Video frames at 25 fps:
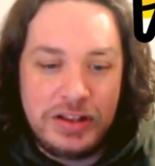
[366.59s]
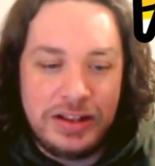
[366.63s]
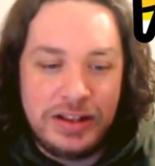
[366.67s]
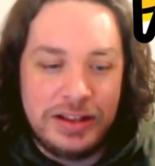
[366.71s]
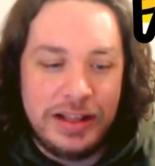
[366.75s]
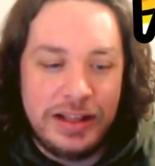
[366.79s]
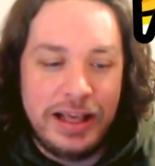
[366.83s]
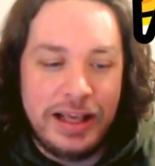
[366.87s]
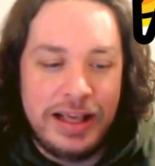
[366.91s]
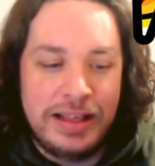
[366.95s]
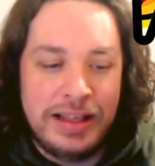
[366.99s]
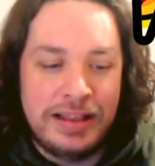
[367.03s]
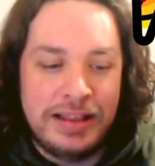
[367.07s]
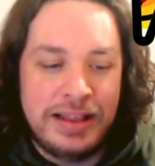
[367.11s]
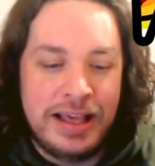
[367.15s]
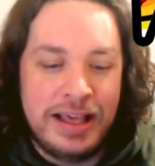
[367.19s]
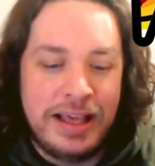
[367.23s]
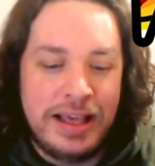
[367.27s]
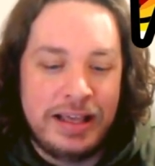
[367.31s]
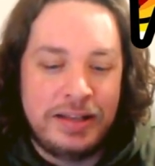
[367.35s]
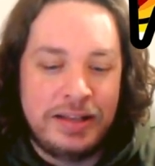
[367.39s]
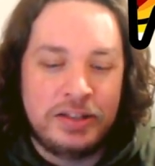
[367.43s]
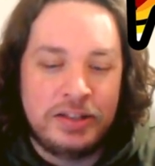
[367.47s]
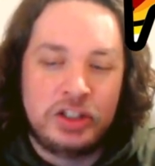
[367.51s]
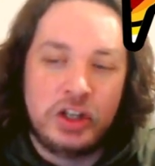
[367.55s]
they
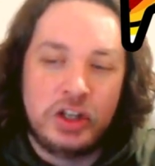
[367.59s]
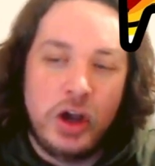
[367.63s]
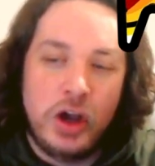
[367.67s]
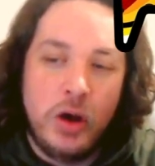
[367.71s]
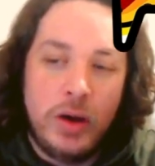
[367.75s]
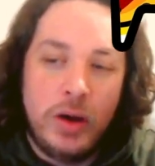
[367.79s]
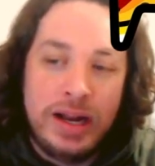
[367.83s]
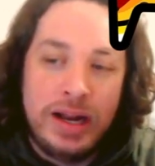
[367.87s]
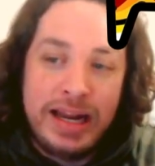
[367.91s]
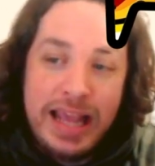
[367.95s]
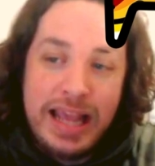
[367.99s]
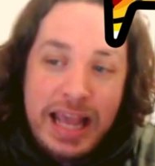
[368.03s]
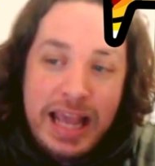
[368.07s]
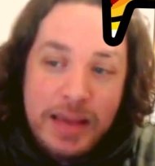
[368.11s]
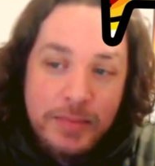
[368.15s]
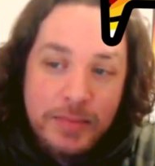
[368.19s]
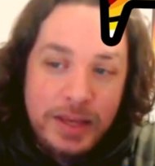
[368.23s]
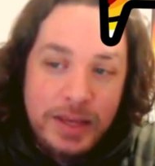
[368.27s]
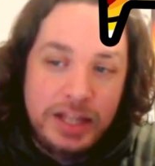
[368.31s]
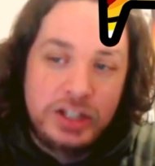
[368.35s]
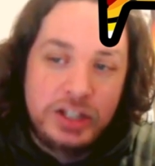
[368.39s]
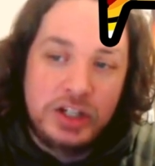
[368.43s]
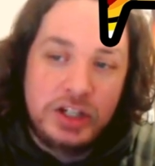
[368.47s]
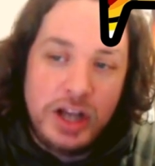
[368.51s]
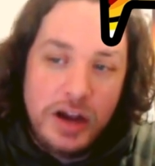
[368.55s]
they show an
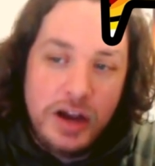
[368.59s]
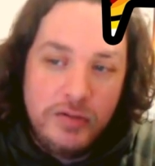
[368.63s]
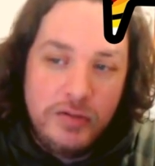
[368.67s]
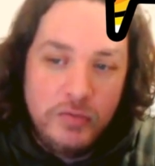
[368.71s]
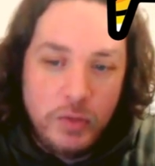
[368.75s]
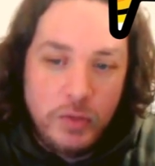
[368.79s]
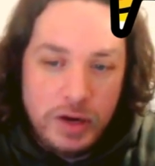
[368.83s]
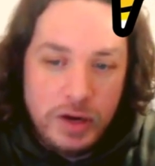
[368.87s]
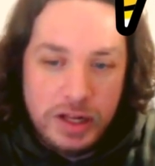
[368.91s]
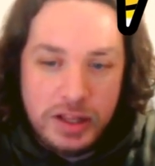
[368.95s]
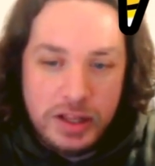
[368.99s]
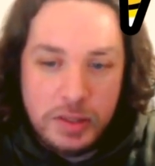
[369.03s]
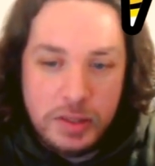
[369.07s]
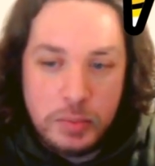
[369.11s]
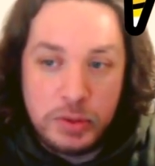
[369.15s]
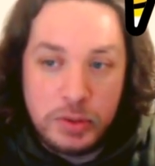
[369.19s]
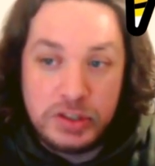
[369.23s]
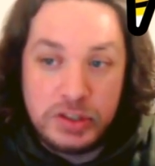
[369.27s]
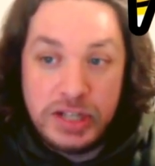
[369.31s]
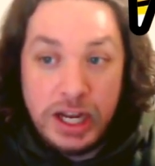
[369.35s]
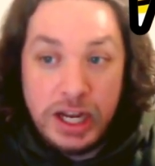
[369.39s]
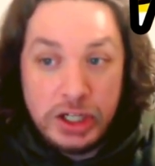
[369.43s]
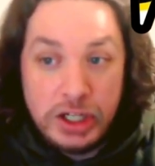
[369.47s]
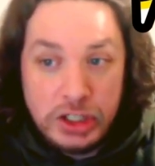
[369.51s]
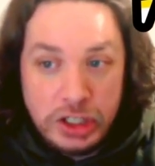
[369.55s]
image of one of the
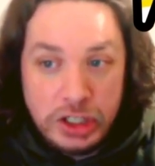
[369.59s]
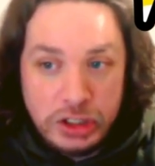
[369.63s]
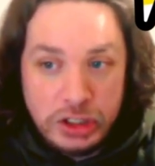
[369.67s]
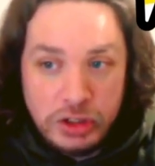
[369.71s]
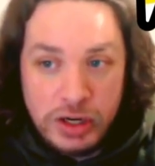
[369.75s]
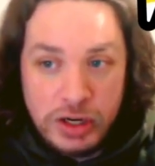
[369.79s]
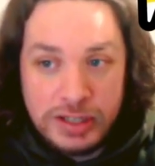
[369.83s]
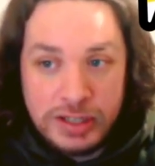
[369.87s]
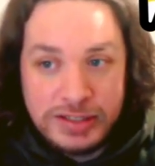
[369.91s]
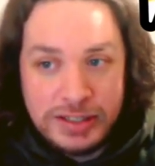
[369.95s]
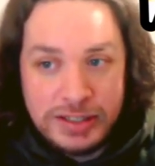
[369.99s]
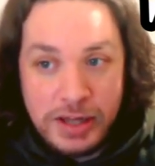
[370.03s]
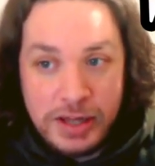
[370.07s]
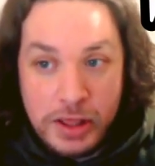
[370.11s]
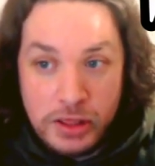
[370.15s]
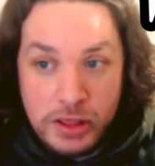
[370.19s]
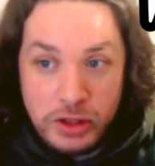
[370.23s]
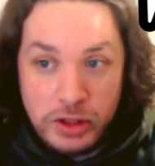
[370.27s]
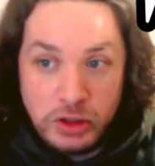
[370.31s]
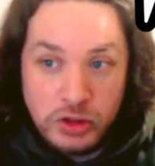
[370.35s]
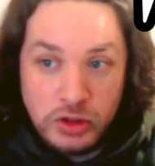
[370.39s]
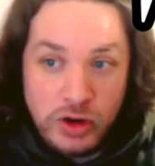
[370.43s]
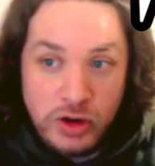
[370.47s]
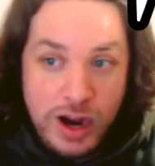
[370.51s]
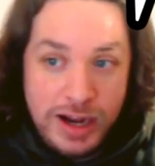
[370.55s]
production trucks, and on the
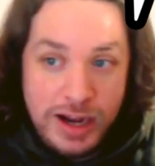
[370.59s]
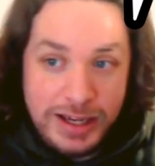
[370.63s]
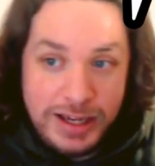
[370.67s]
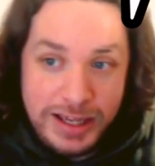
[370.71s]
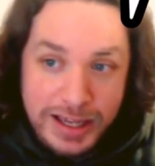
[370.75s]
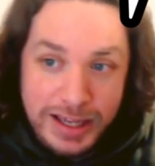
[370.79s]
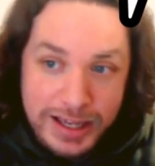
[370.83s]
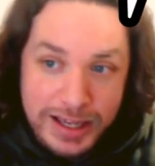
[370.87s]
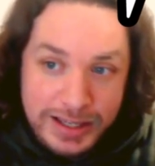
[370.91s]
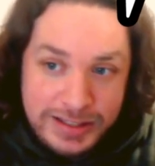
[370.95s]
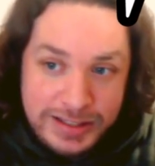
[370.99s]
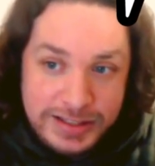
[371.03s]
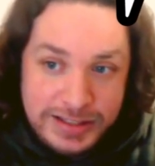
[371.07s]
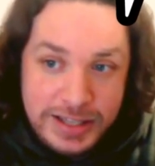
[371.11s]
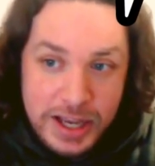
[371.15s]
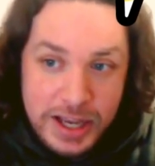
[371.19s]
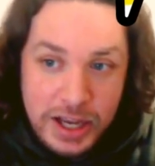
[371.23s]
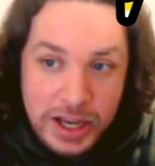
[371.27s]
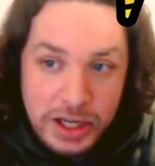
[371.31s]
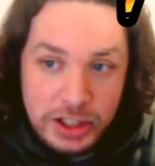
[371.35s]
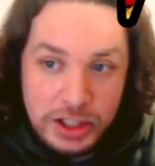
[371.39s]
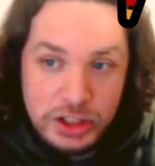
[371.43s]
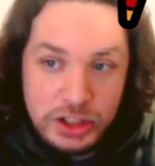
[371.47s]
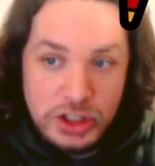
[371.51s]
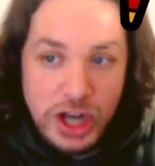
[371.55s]
truck is
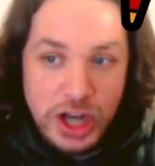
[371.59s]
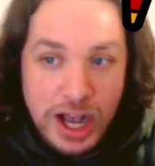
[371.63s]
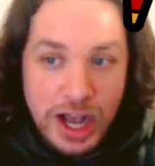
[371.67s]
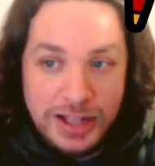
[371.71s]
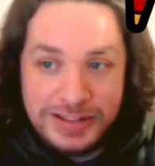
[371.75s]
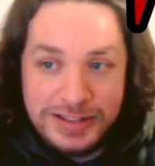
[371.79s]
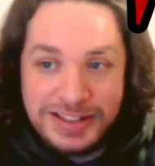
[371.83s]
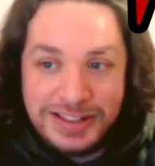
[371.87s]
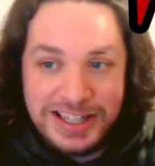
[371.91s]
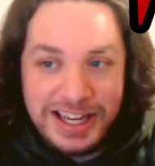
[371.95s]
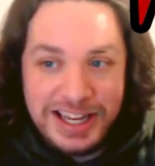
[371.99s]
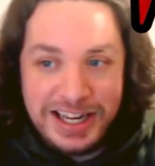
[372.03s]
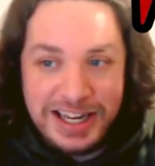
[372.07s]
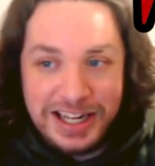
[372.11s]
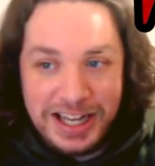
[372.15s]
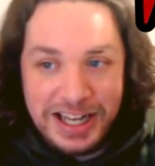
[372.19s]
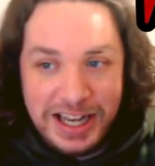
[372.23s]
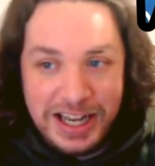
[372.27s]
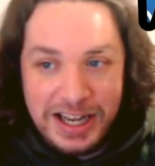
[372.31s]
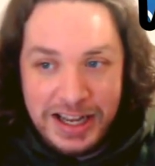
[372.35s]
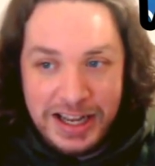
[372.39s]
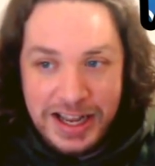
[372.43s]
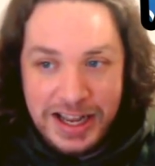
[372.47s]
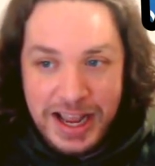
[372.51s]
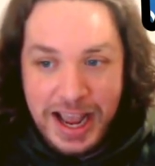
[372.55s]
John
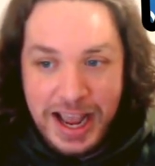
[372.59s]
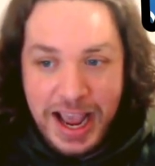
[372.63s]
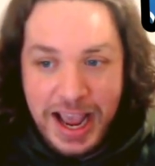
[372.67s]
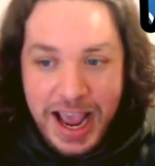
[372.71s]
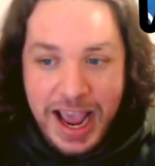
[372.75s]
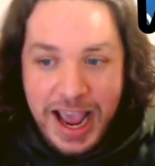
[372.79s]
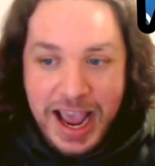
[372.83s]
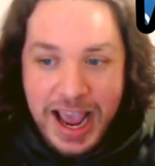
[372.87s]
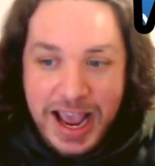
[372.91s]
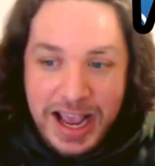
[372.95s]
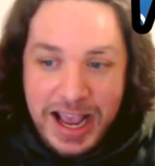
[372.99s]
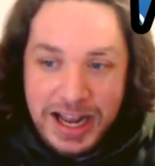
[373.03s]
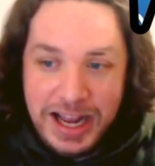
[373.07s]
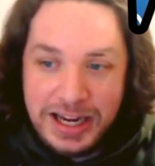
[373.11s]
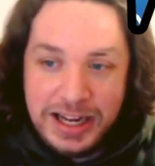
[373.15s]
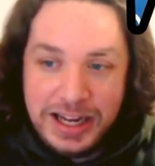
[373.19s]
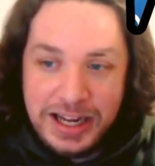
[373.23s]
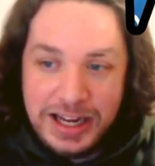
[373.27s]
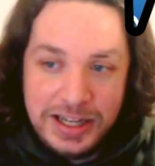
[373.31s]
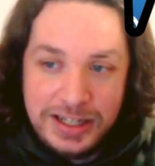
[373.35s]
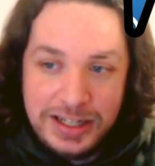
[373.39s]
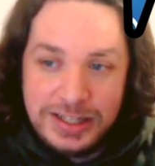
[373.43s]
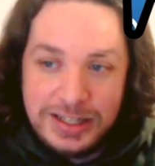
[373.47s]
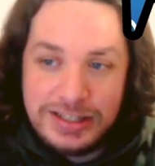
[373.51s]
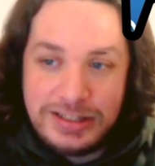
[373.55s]
Cena and
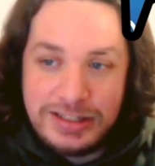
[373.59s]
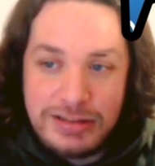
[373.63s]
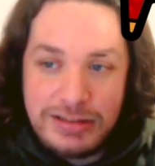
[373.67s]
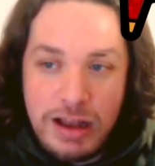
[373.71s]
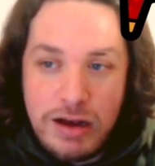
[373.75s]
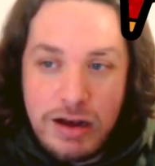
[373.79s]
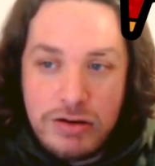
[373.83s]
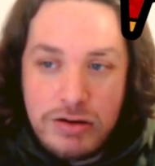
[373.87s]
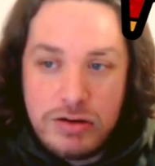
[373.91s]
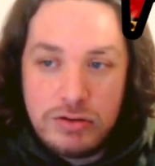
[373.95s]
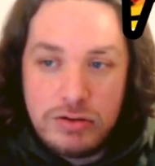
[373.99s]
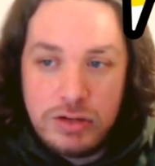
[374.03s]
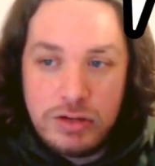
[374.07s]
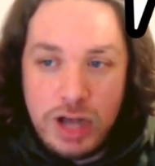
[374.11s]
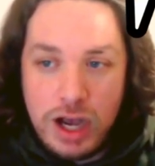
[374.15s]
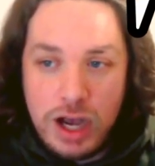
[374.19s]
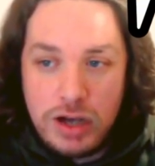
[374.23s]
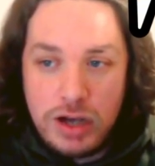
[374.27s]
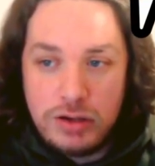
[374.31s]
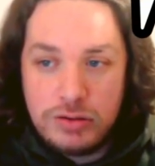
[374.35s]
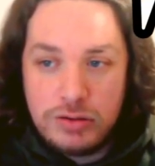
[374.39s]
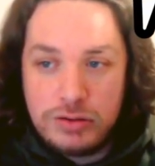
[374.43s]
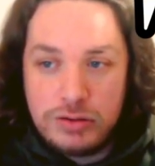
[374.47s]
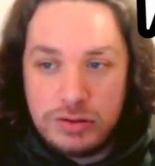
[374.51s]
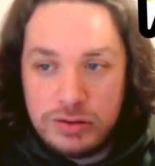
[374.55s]
Stone
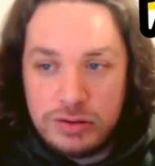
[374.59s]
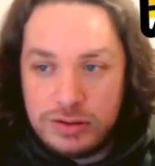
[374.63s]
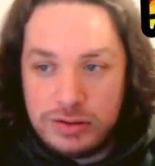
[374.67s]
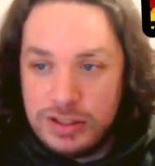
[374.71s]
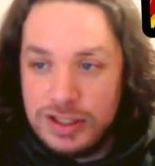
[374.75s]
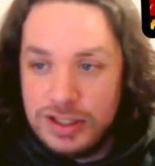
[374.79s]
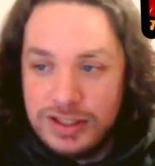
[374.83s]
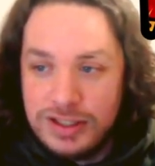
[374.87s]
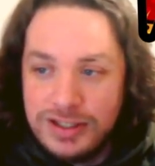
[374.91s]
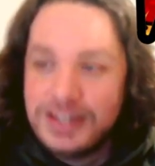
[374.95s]
Cold.